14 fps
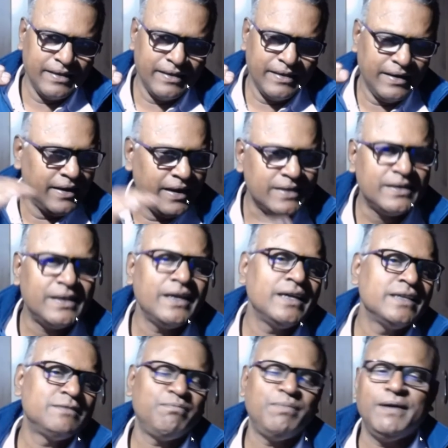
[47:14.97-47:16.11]
that nothing
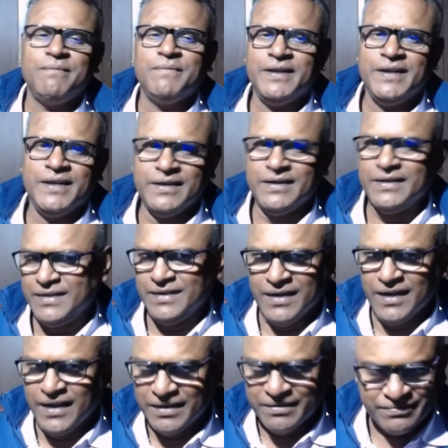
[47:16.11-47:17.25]
is permanent in
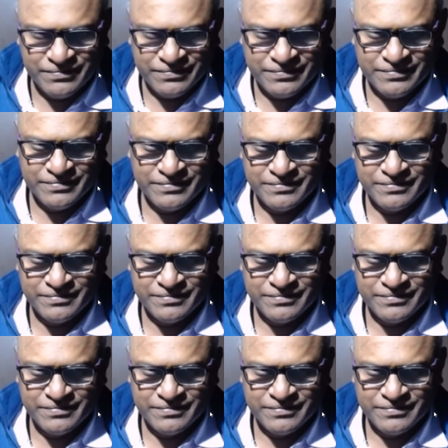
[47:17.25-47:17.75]
life.